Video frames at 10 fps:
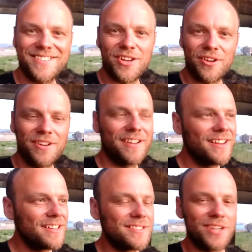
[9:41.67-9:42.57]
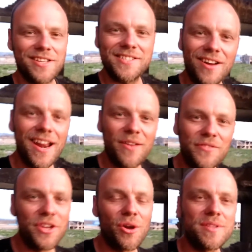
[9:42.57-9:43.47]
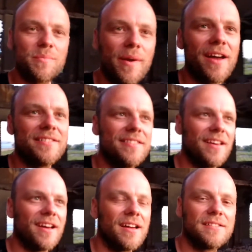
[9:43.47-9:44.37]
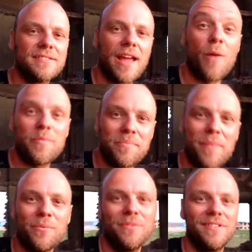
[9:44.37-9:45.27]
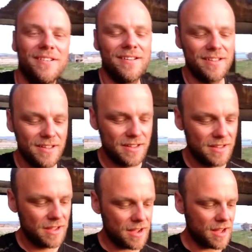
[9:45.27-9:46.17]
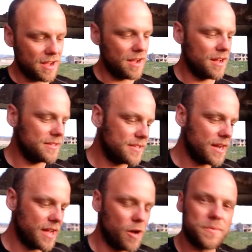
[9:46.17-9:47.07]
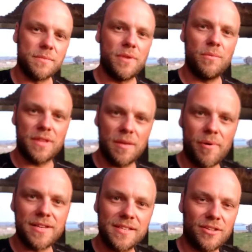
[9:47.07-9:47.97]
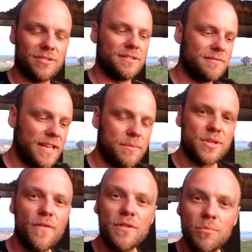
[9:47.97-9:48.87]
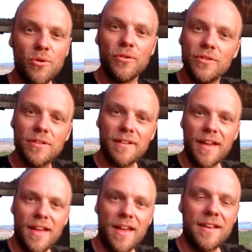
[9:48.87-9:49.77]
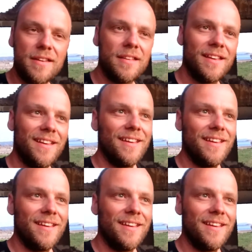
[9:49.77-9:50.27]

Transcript: so tonight's sign-out video is about helping people. Today I helped somebody with their bicycle and he was over the moon and